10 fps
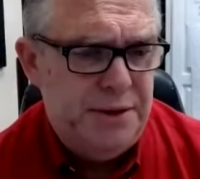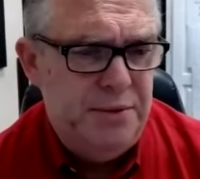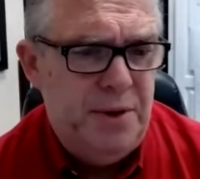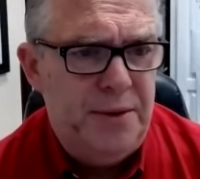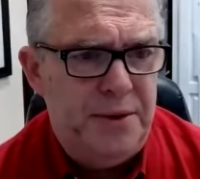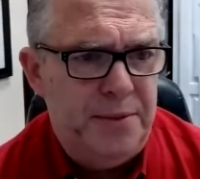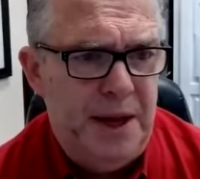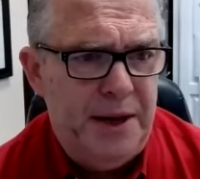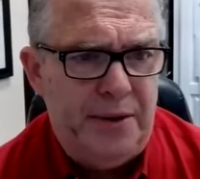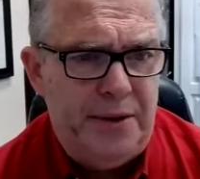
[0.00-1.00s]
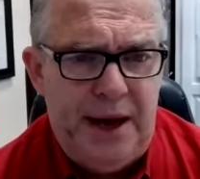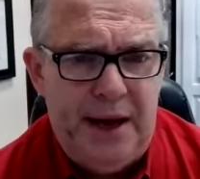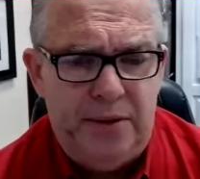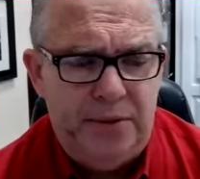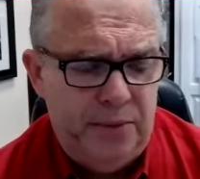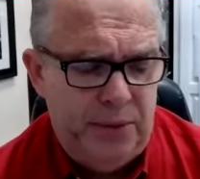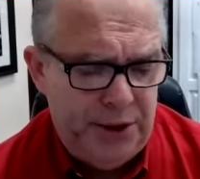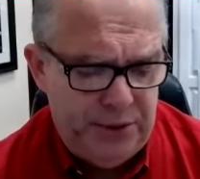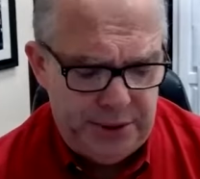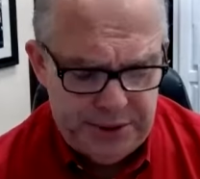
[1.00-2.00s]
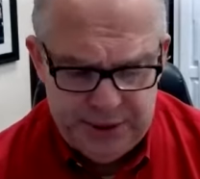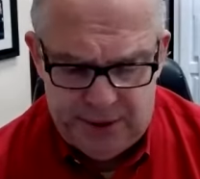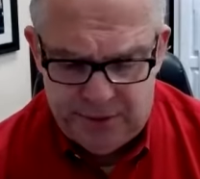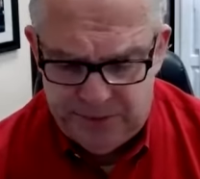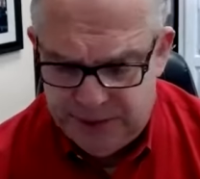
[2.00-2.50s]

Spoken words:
200, depending on how we do it. So,